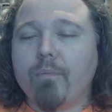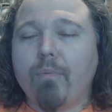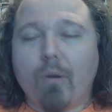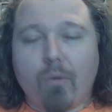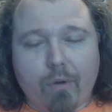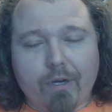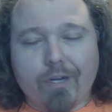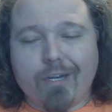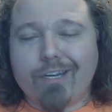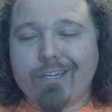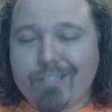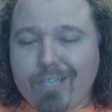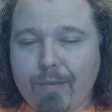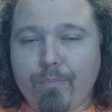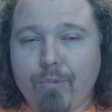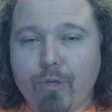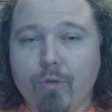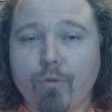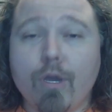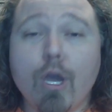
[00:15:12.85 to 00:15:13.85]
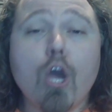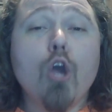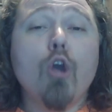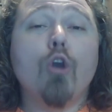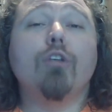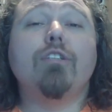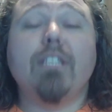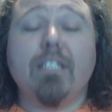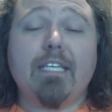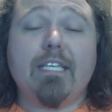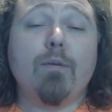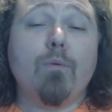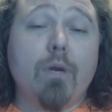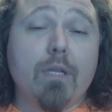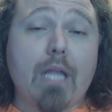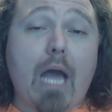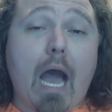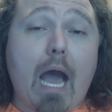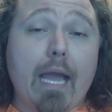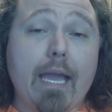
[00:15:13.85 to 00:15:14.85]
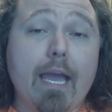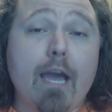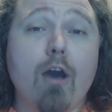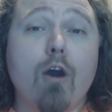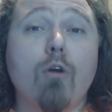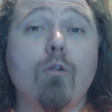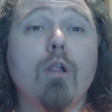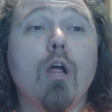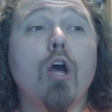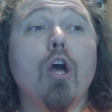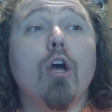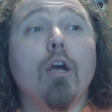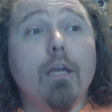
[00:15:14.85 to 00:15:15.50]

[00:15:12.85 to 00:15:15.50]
but we're going to say Puke, since he won the IL,